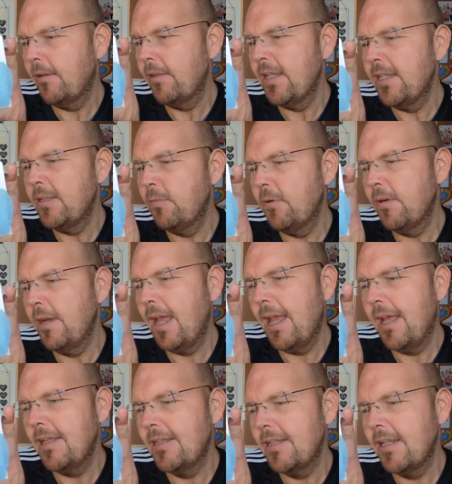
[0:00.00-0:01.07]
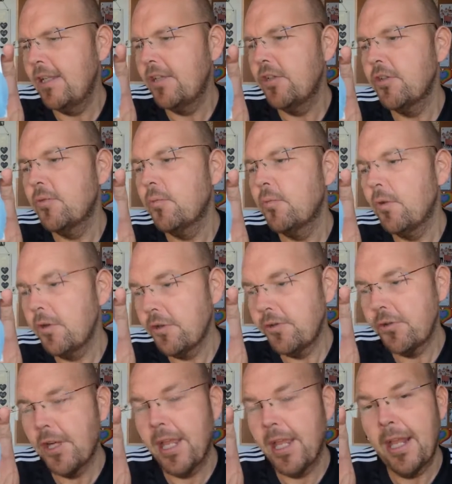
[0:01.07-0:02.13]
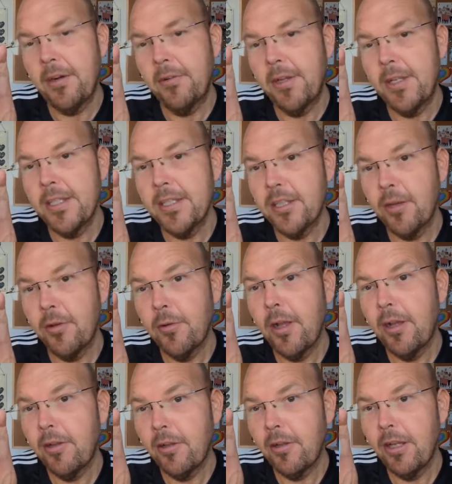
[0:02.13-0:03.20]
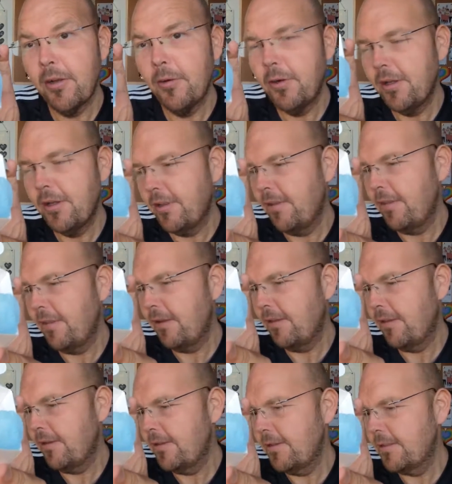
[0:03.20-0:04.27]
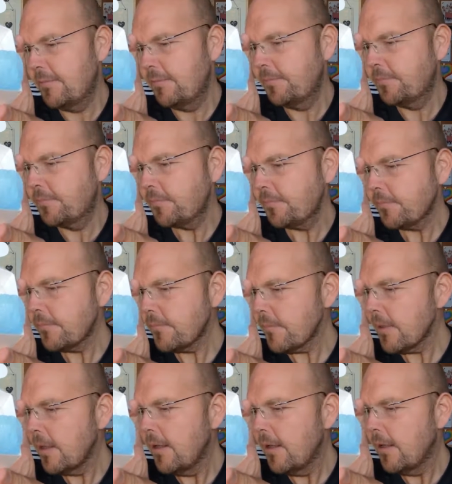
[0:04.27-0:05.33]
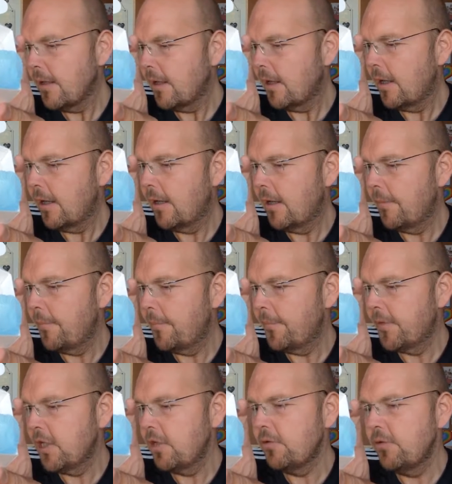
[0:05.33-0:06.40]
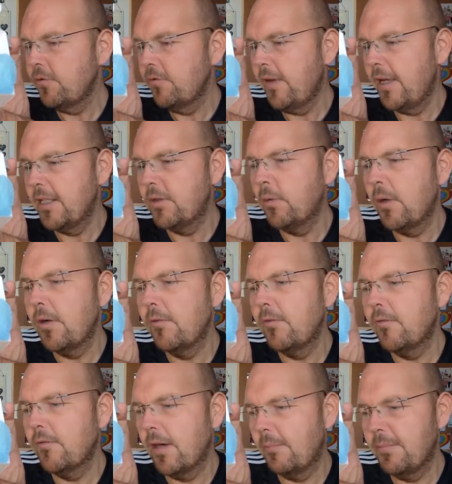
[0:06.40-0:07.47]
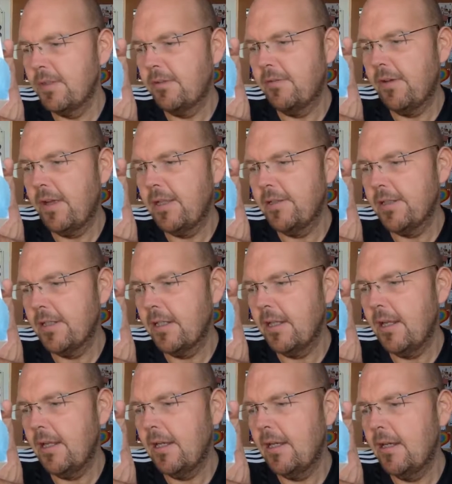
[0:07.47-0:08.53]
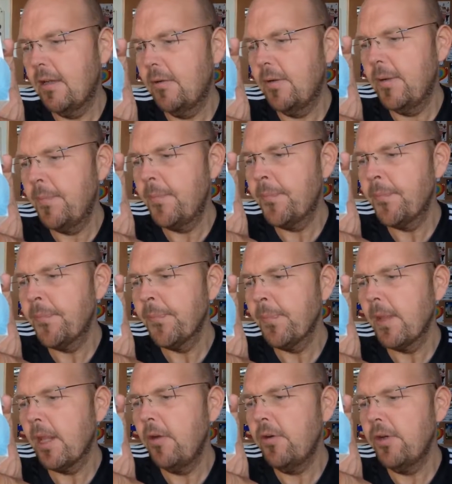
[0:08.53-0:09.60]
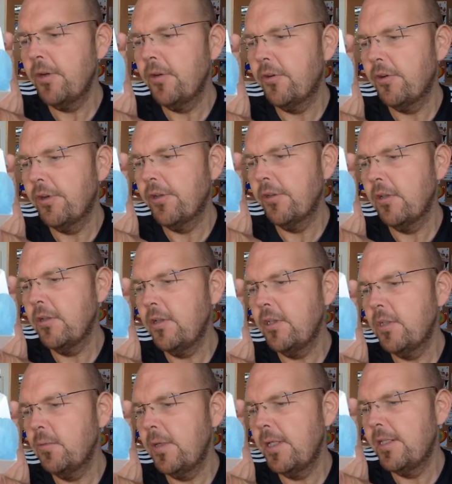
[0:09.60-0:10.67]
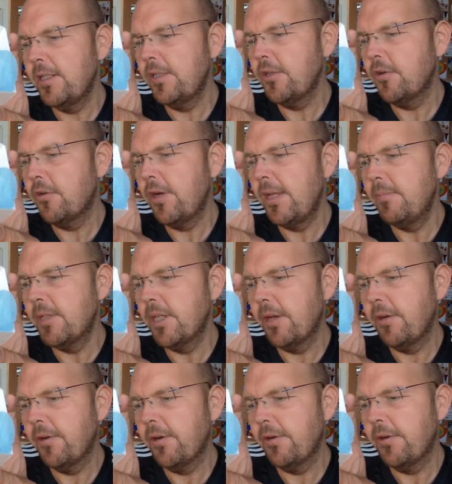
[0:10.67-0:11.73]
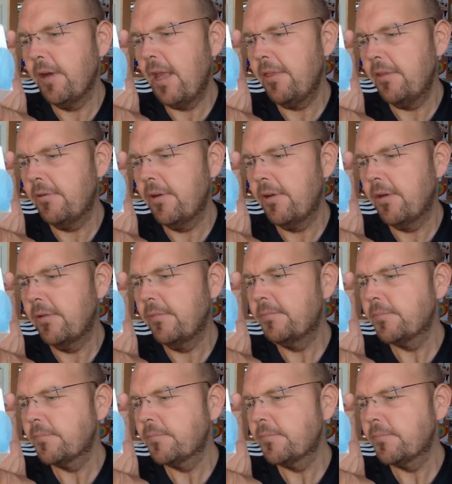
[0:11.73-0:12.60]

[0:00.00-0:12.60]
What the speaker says: this one has in it just 100 calories, so a lot lower than the others. Total fat, 12 grams of fat, so slightly lower. Coconut oil, unsweetened creamed coconut, ethanol,